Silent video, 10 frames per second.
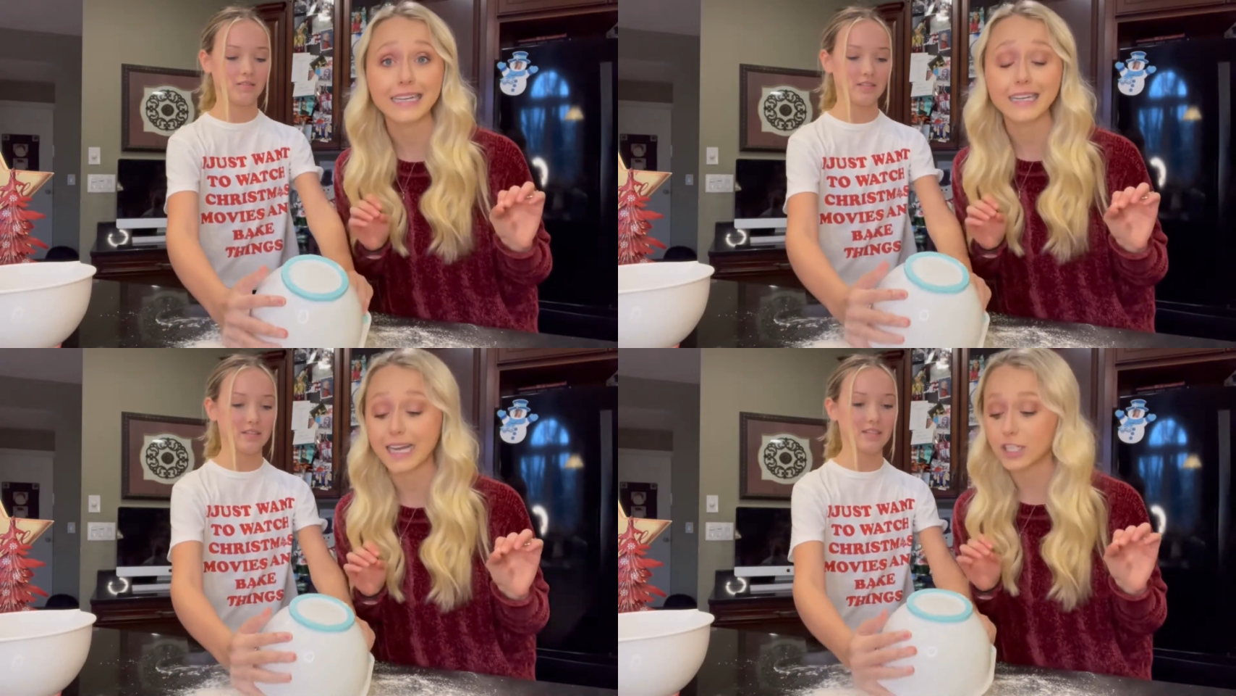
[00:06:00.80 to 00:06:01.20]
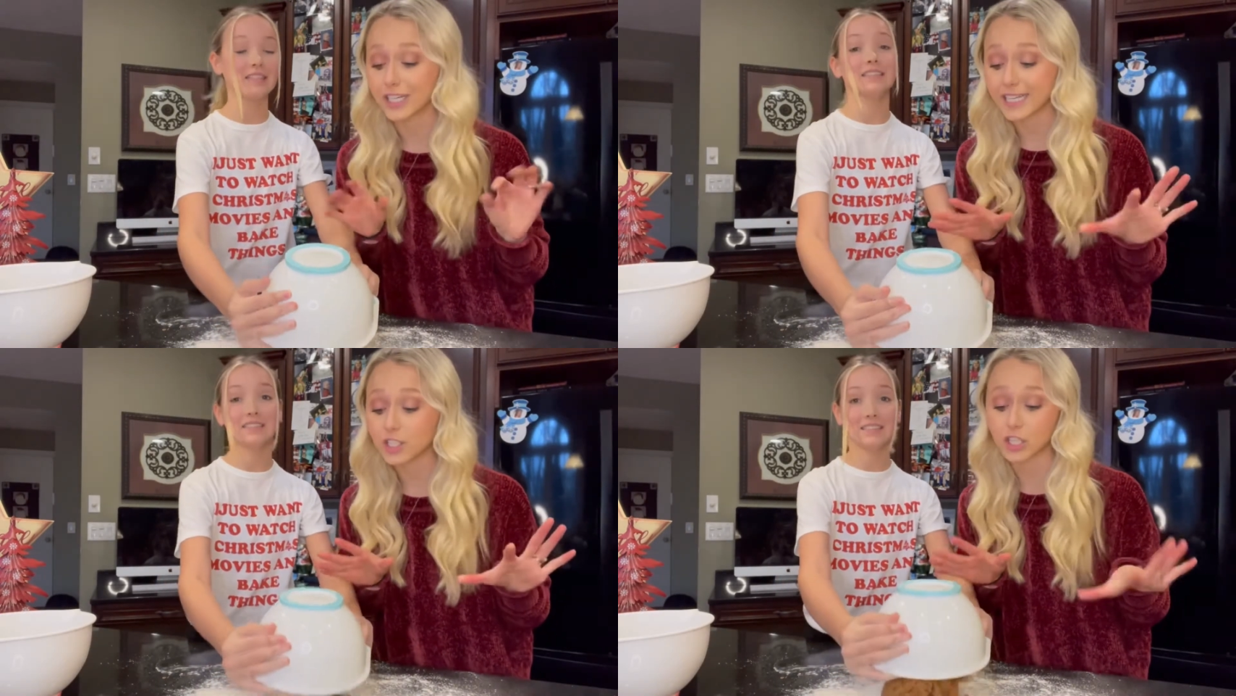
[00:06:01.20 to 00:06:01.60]
Speaker 1: and your
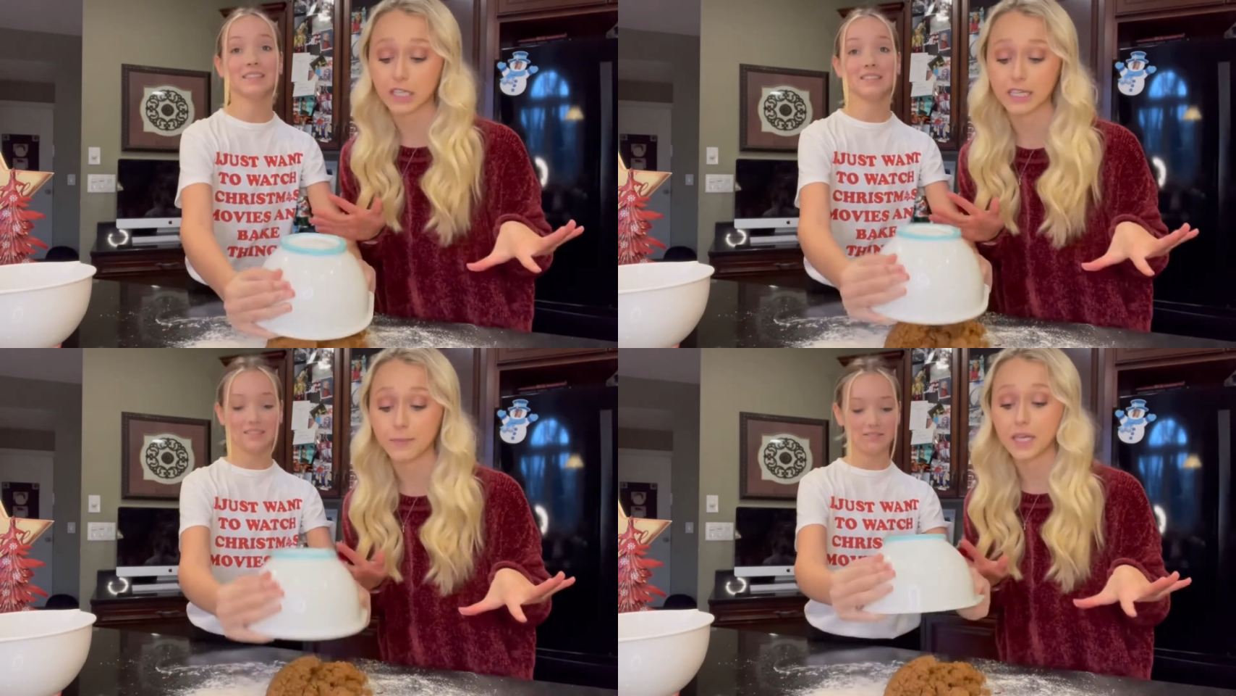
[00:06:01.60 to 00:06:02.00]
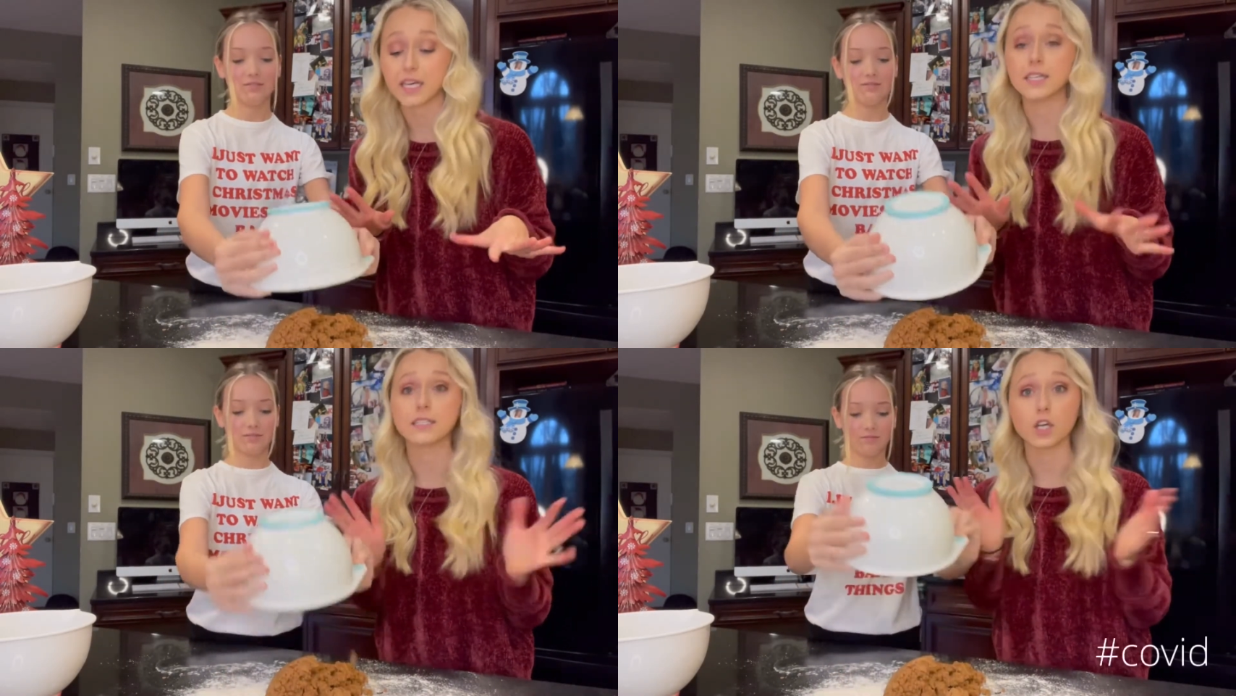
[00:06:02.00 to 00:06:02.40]
hands are clean
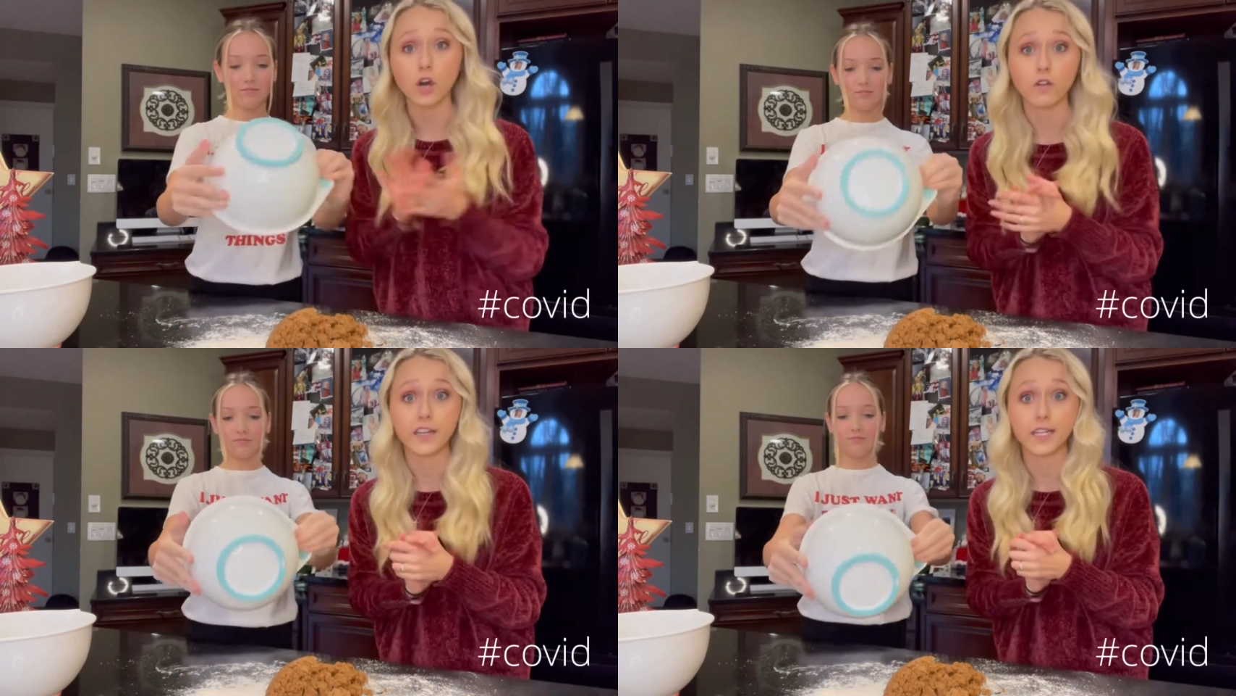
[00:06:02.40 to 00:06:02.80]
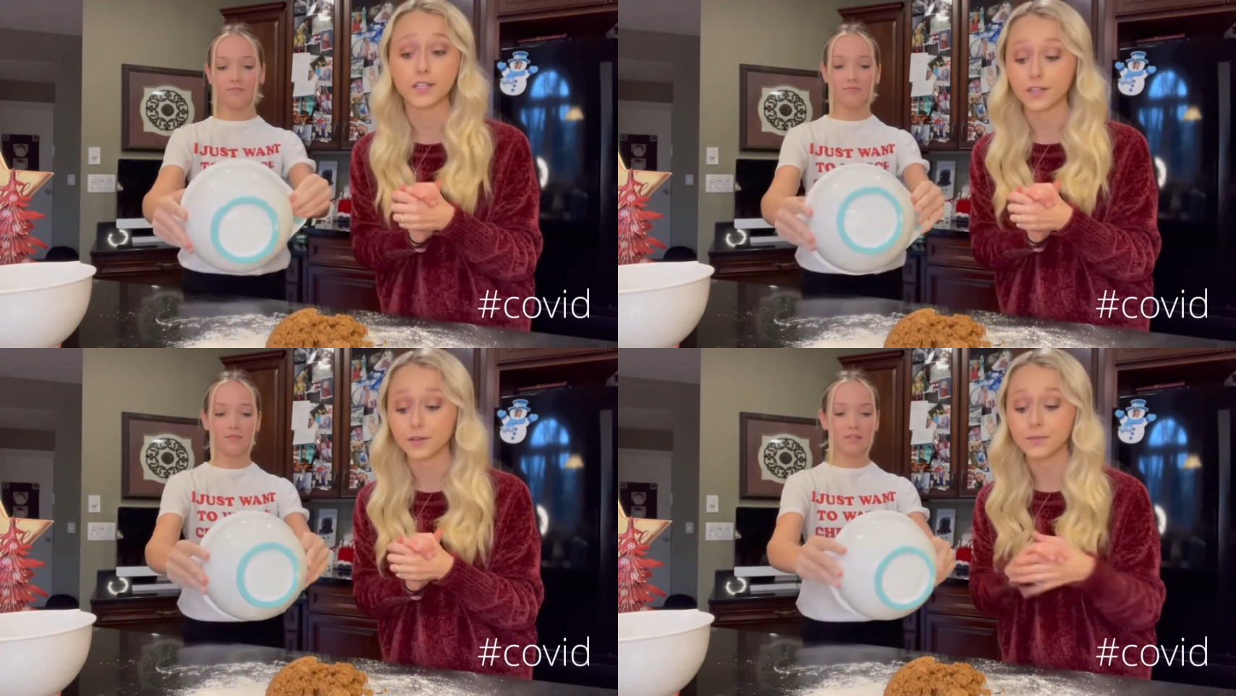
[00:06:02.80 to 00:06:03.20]
because COVID, you
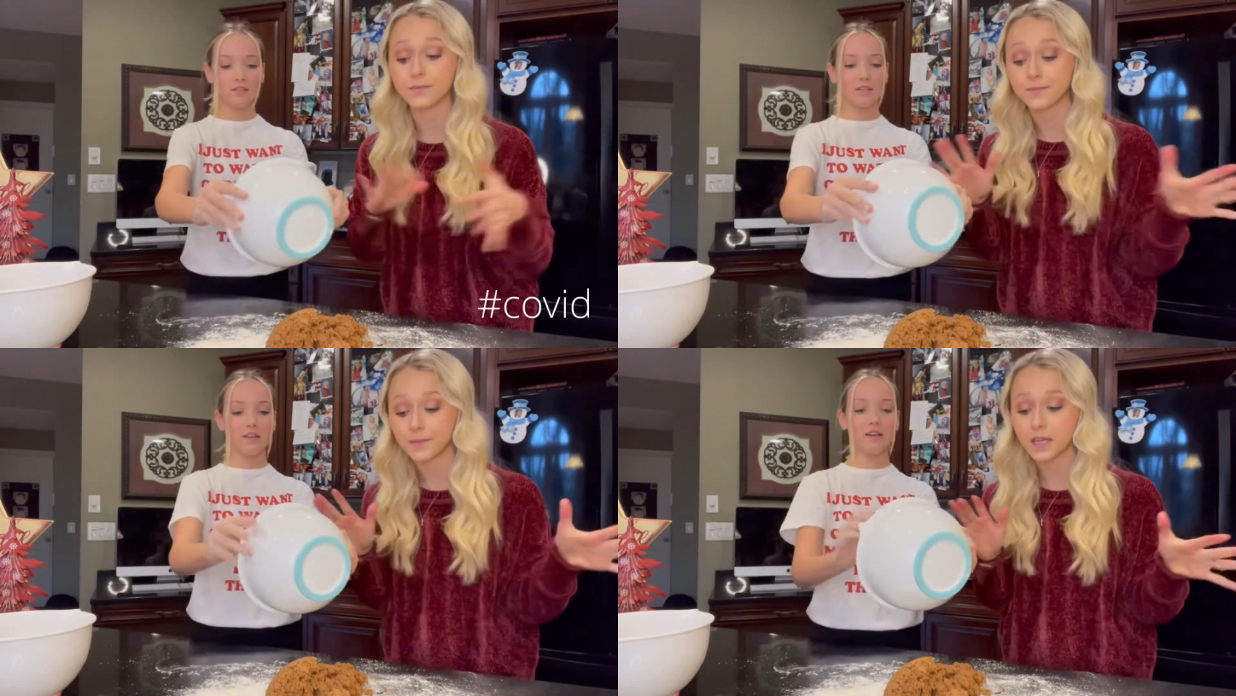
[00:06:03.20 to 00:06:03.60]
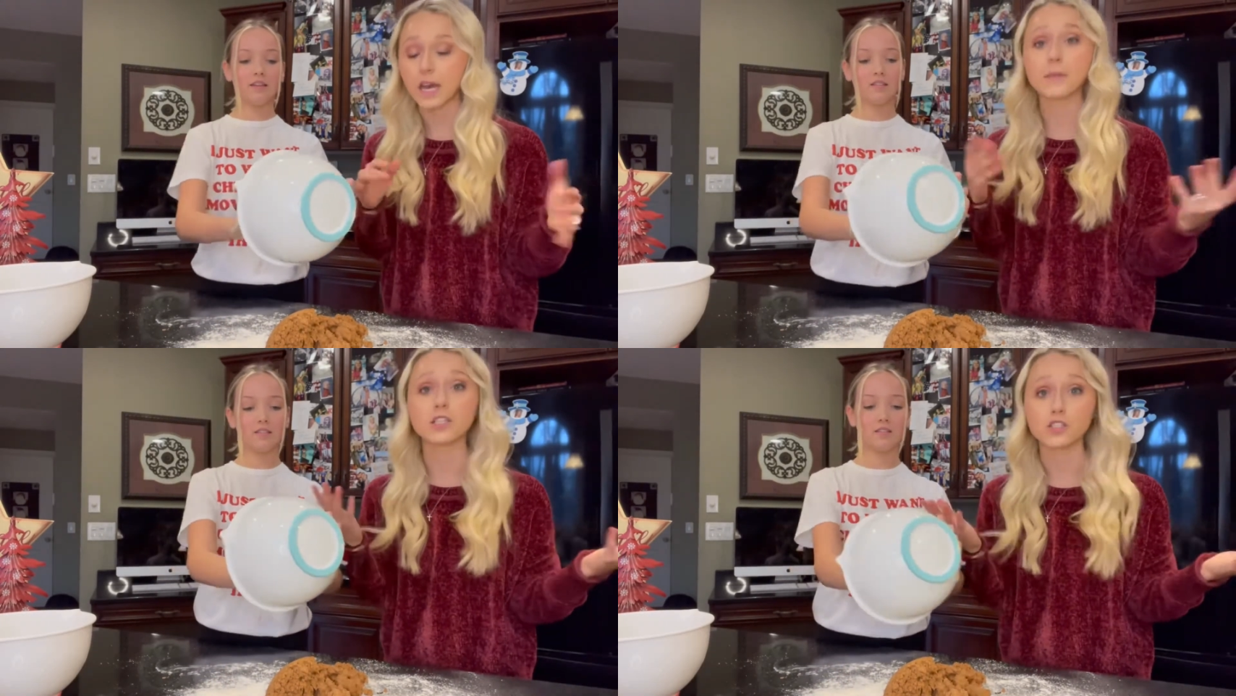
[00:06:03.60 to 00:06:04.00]
know? Yes. I mean,
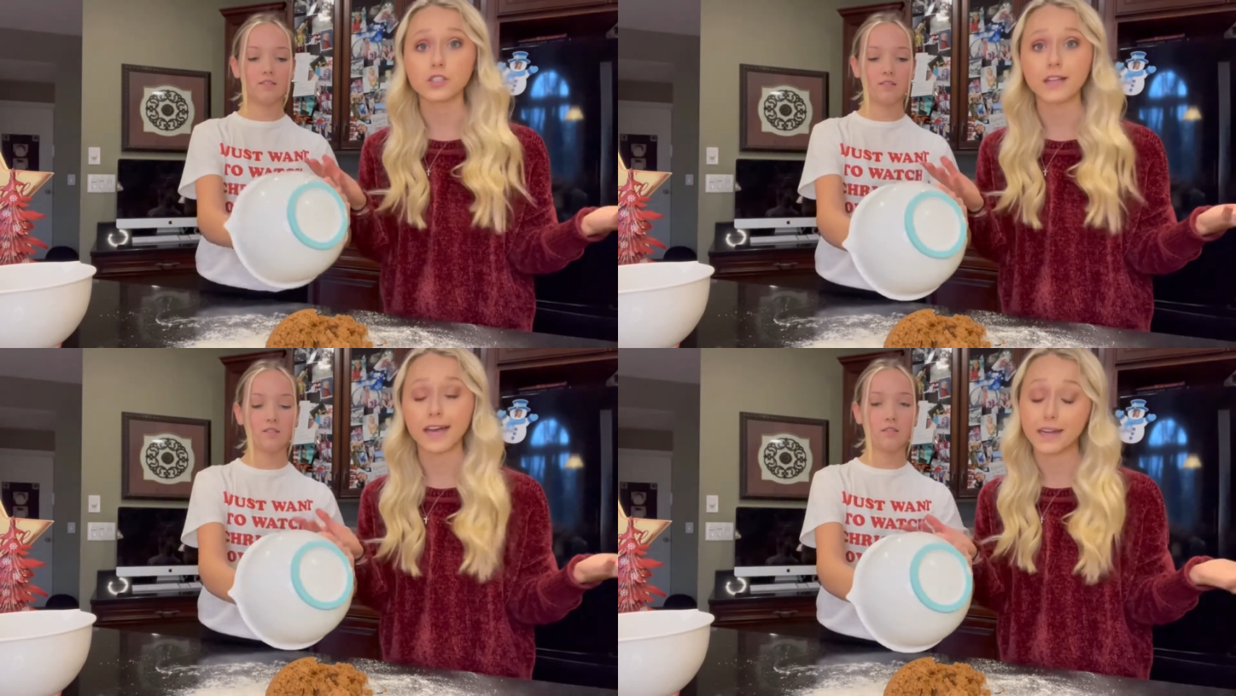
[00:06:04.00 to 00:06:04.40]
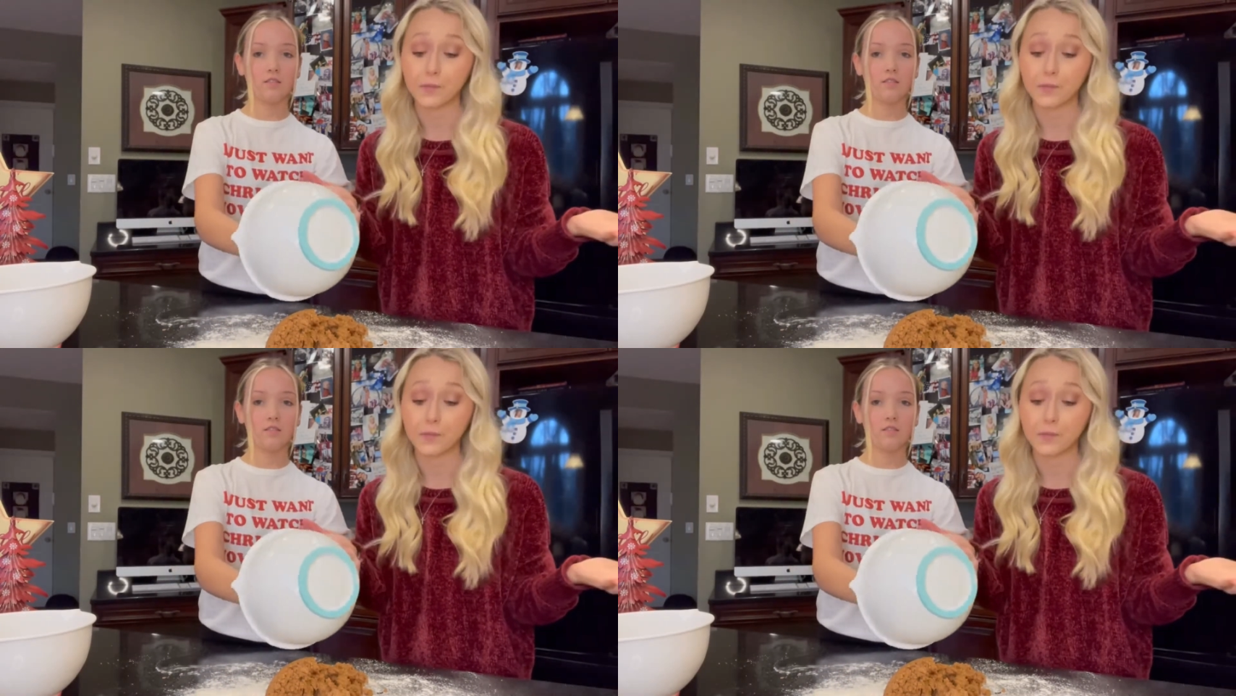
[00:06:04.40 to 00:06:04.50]
you should do that anyway.